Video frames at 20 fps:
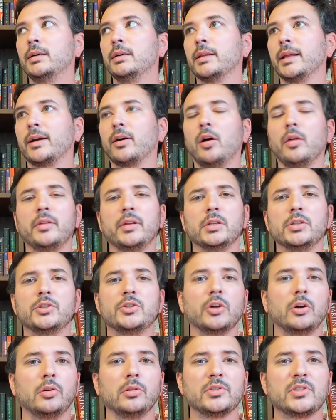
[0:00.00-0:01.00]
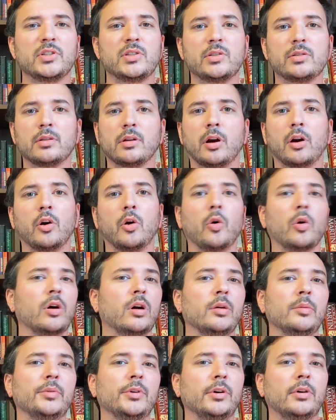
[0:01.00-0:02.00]
like, all the adults are
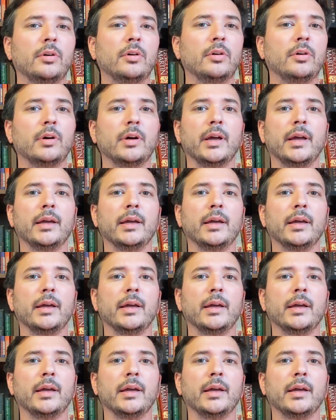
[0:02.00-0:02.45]
horrible